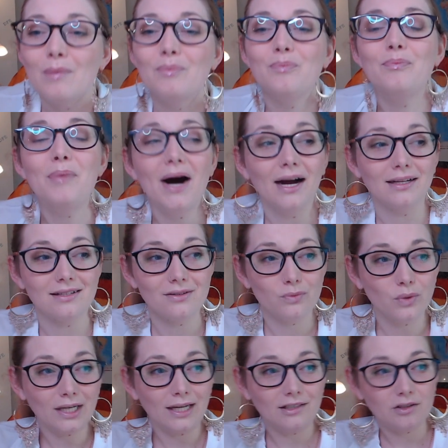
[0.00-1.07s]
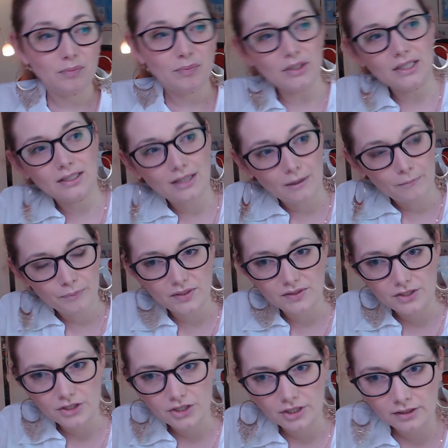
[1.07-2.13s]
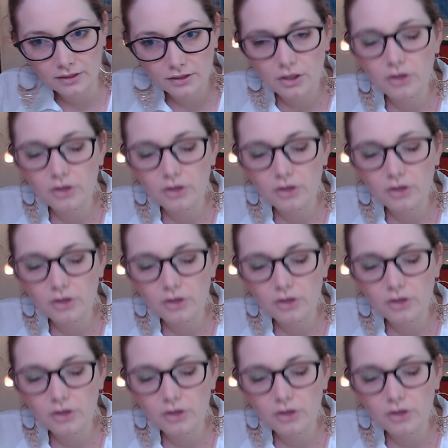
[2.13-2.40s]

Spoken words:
But what gets put in that position,